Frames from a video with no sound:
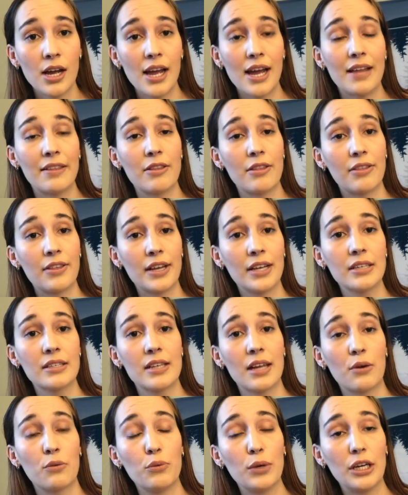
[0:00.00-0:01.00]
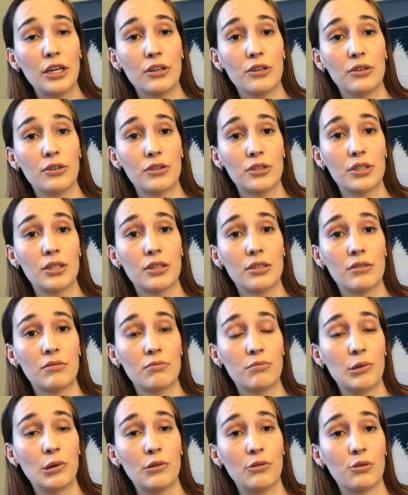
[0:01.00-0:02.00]
and the things that we couldn't
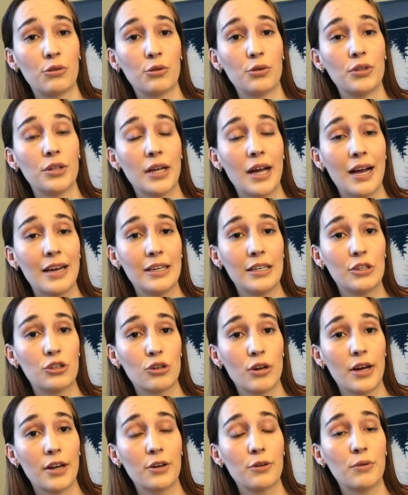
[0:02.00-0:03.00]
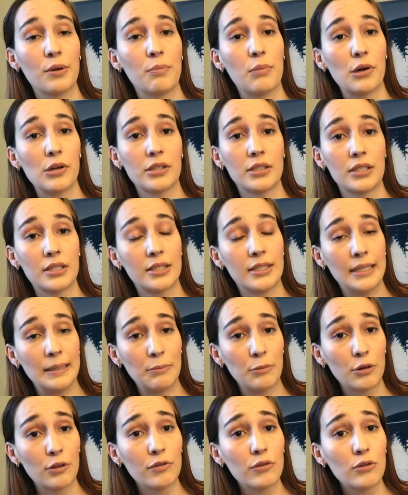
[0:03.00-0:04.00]
put through the high heat dryer, we bought a
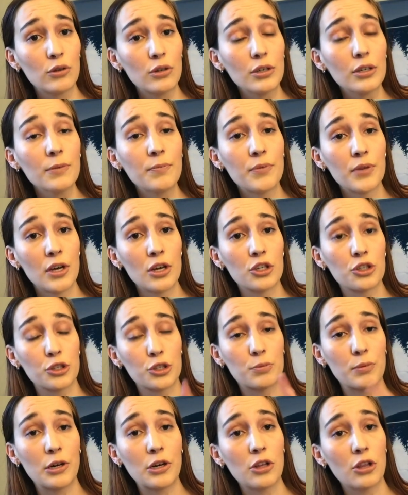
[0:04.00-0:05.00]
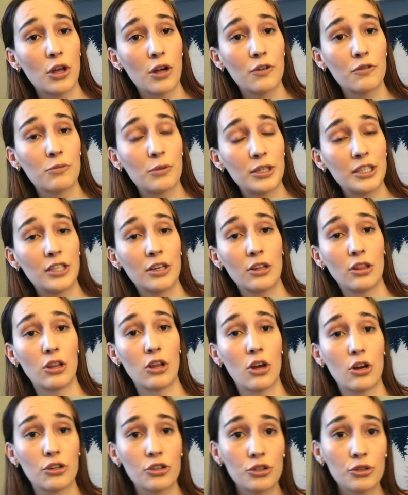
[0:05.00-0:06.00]
steamer for. So we spent a lot of money on
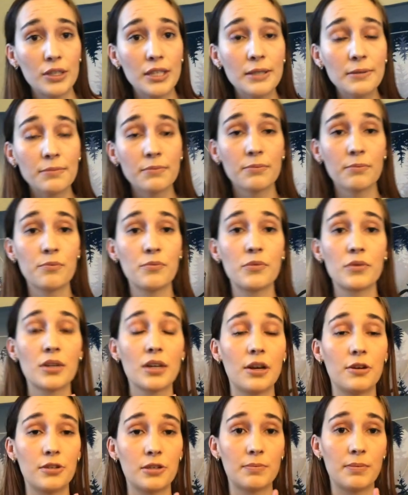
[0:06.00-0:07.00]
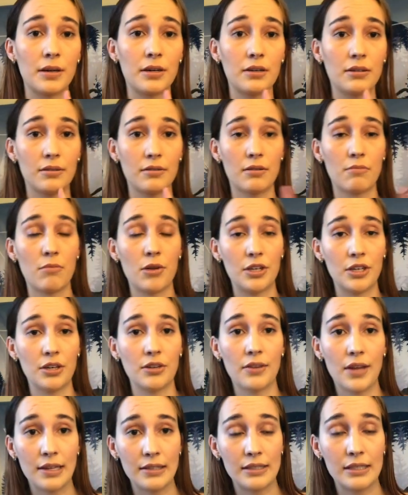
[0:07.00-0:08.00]
laundry, and we spent money
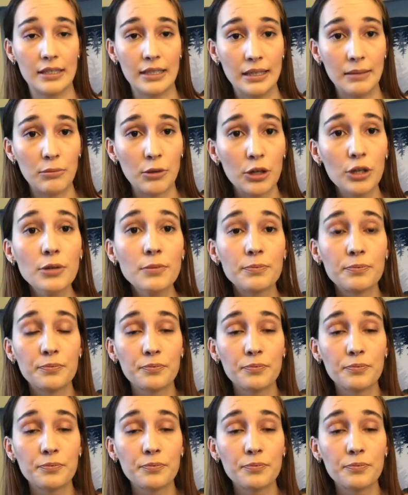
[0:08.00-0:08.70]
on that steamer,